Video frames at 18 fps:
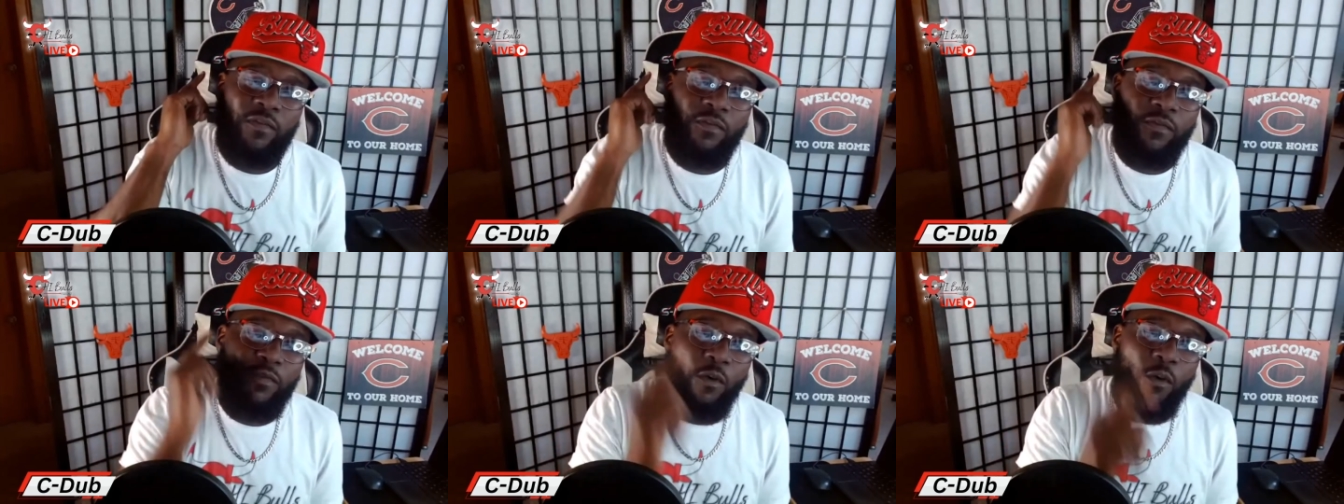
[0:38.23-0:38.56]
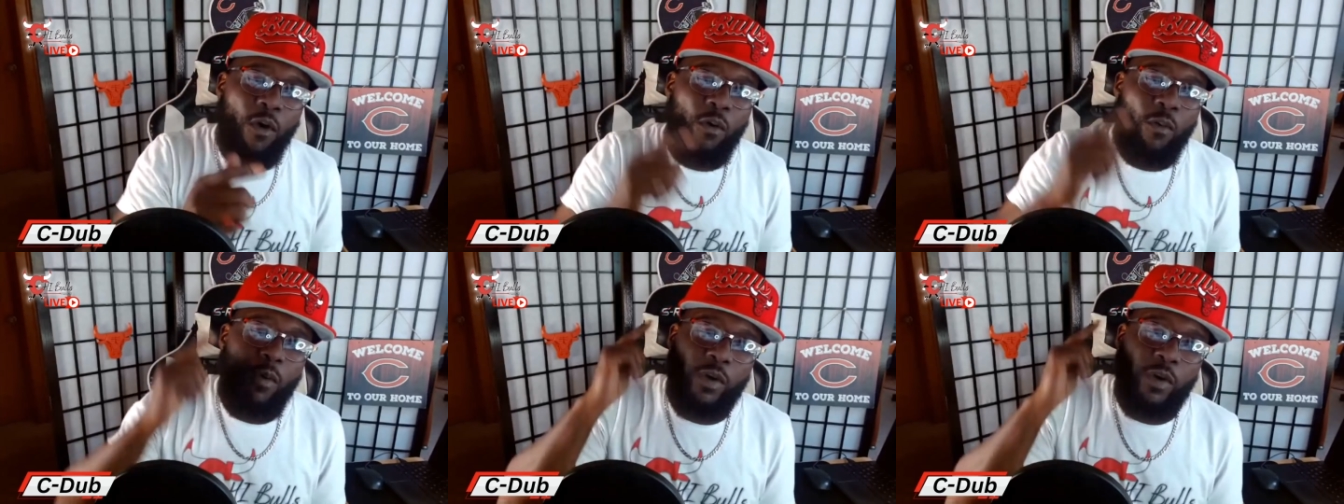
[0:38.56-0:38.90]

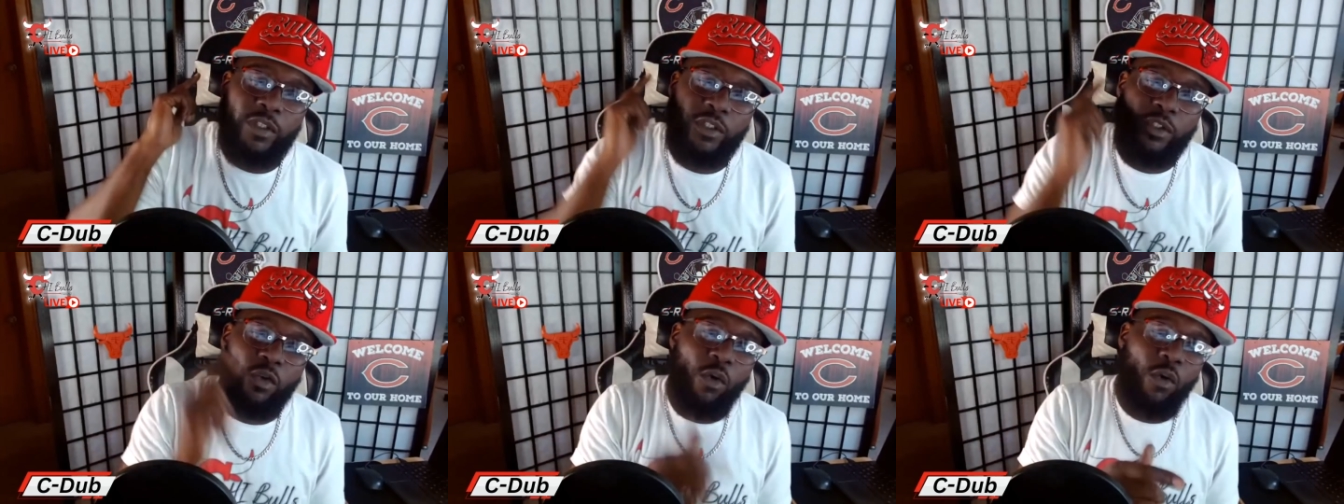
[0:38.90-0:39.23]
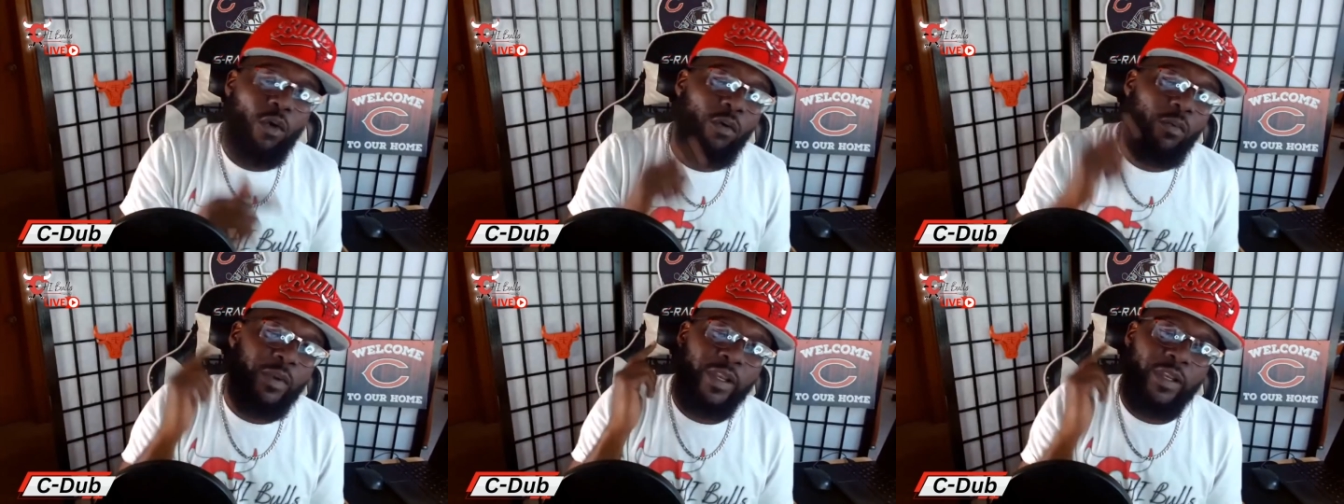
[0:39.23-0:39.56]
forward
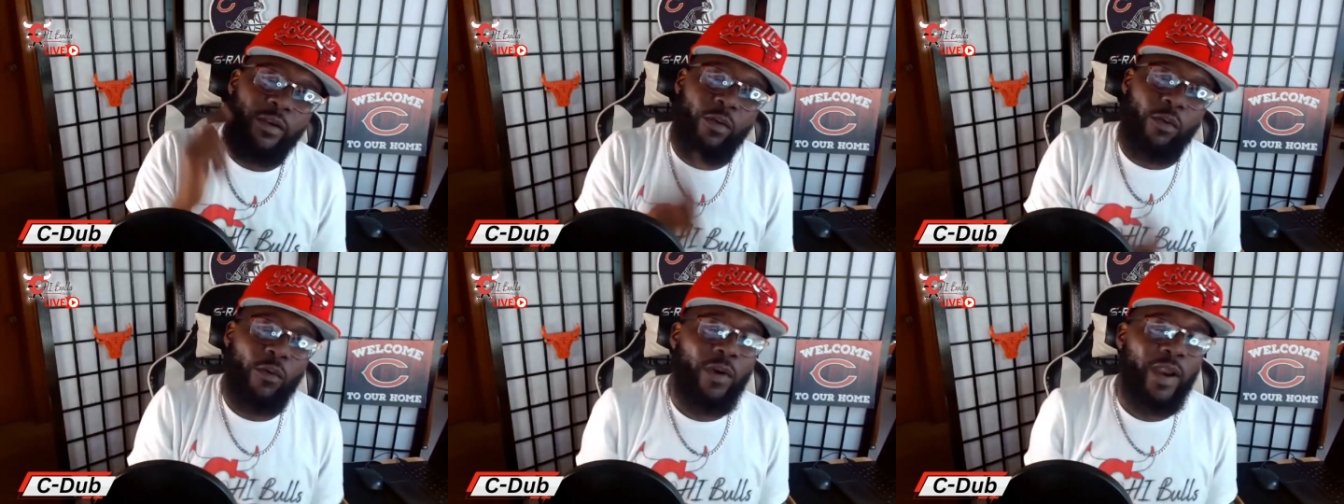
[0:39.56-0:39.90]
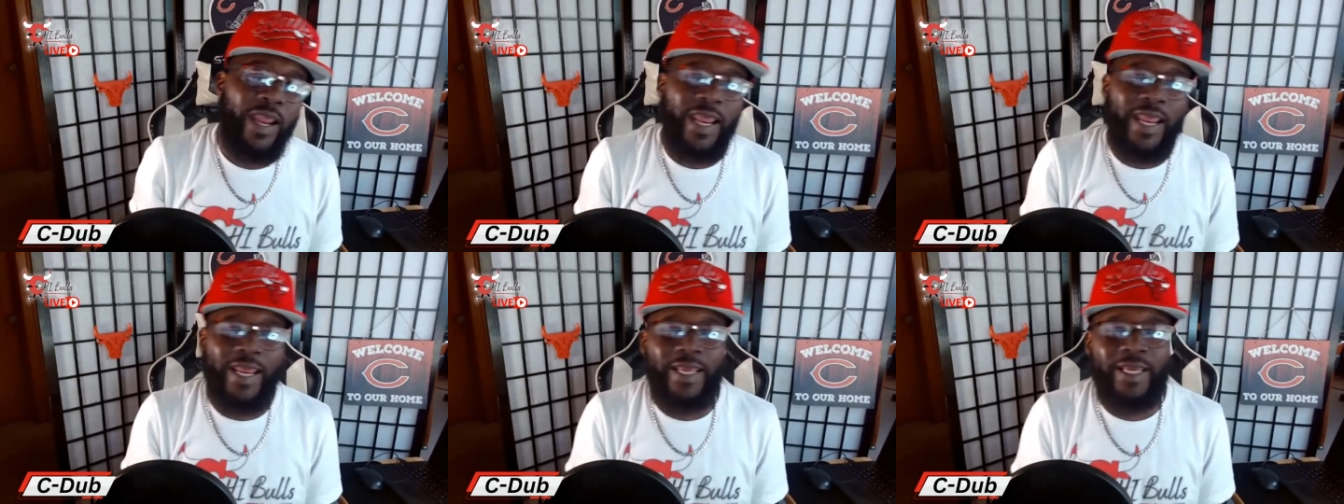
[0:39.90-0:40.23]
Torrey
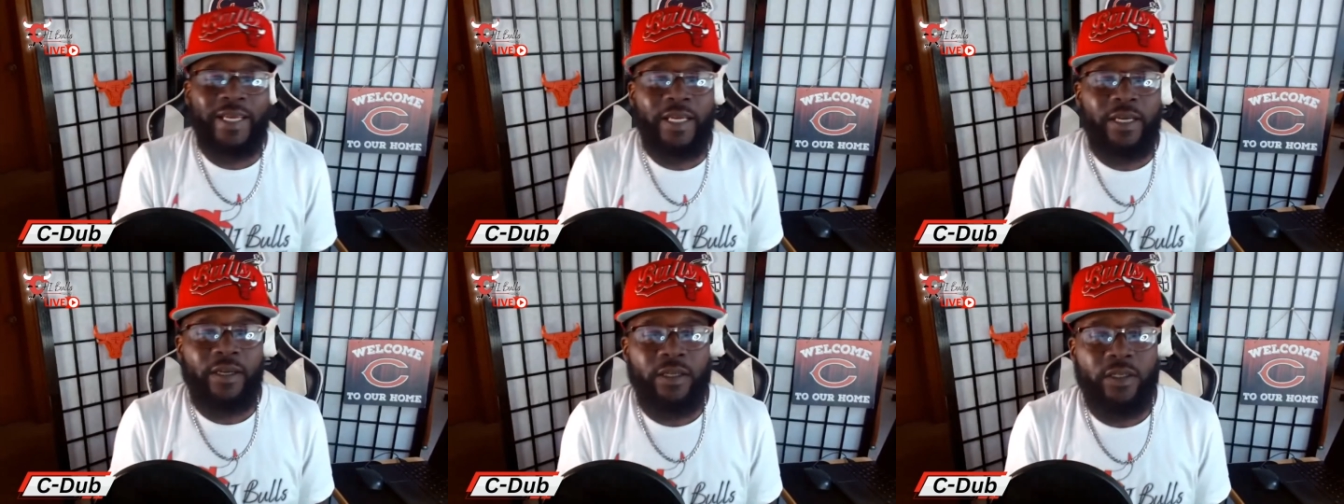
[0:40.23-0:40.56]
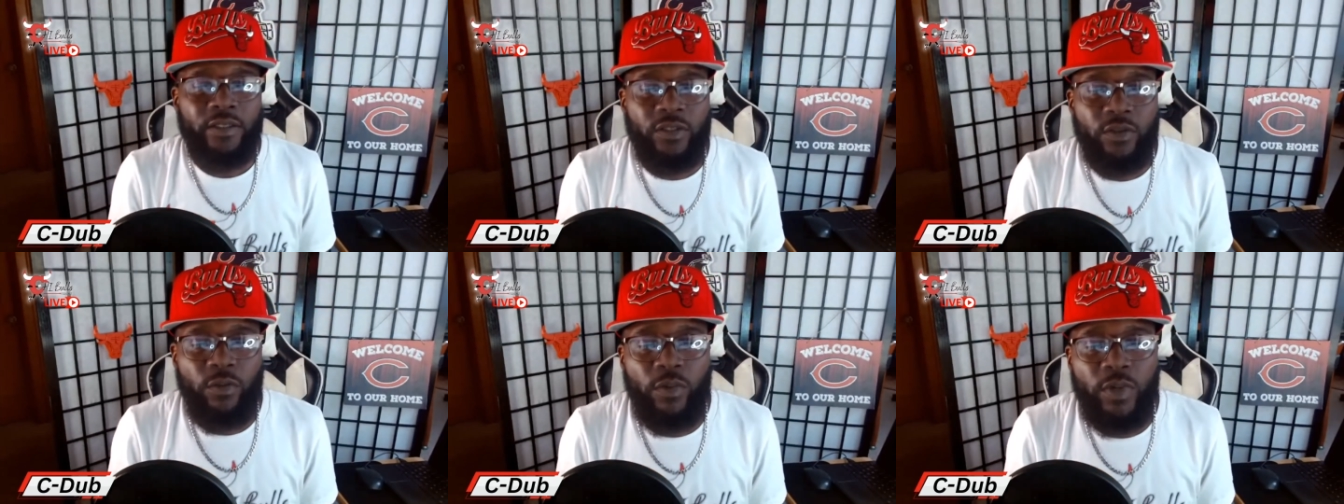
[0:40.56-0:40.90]
Craig
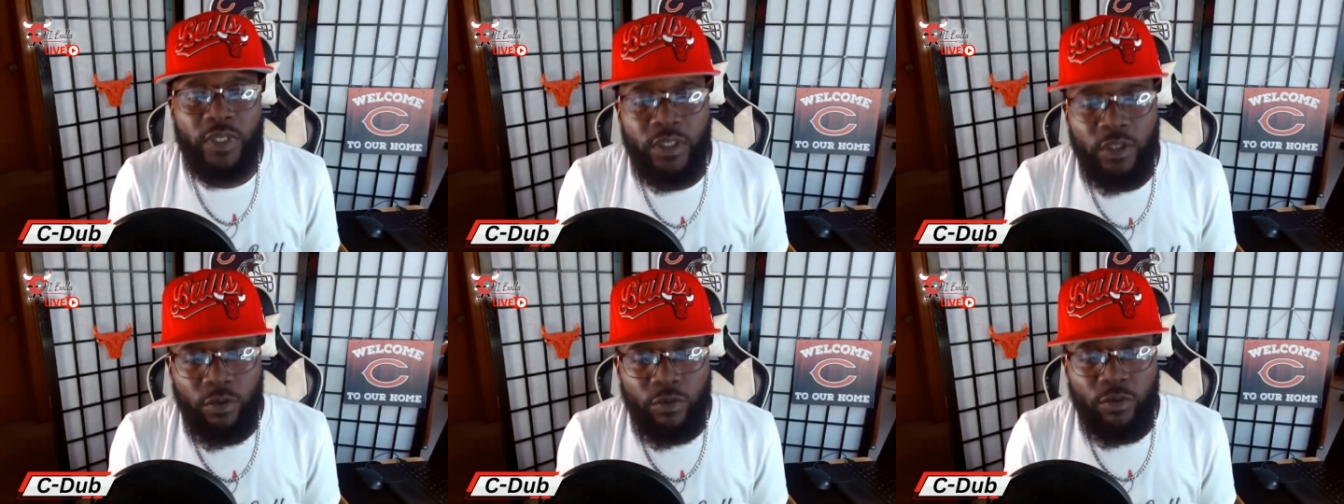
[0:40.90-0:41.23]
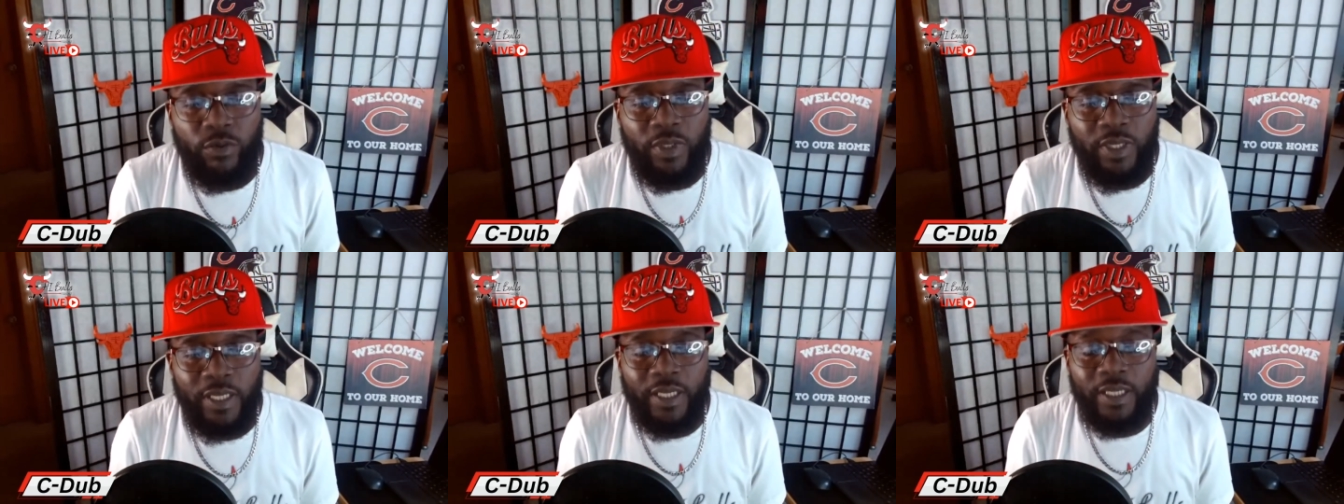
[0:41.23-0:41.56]
to a two
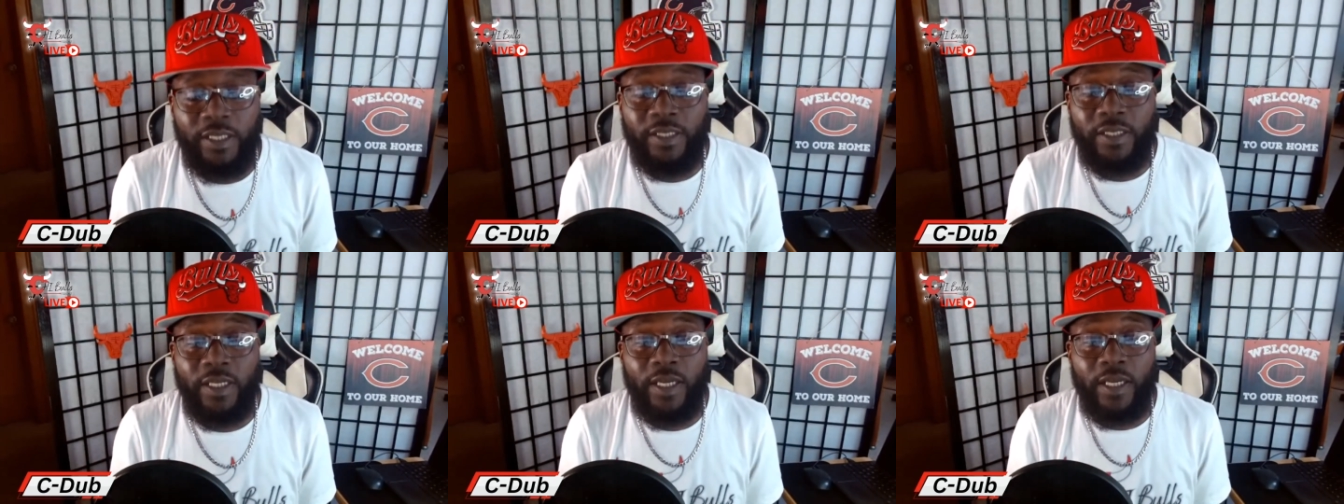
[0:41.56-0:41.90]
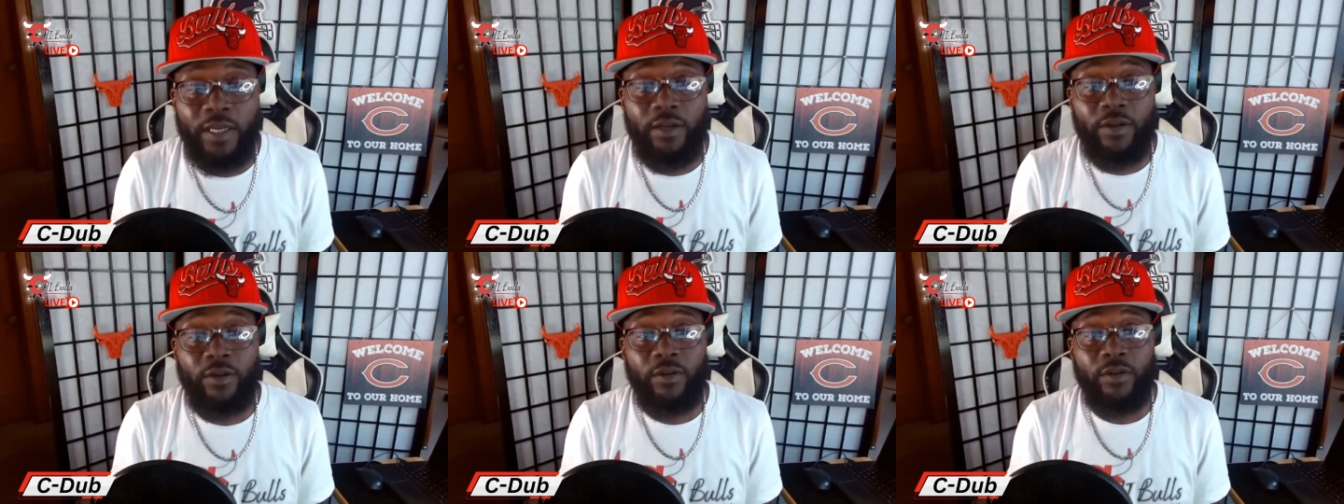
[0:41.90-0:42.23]
year
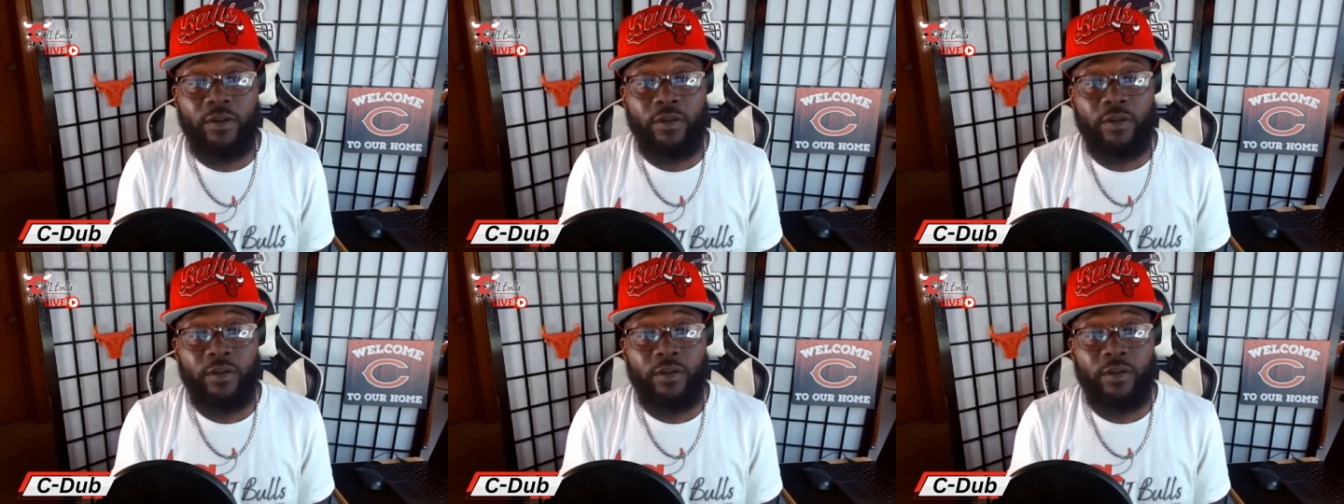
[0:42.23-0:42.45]
deal.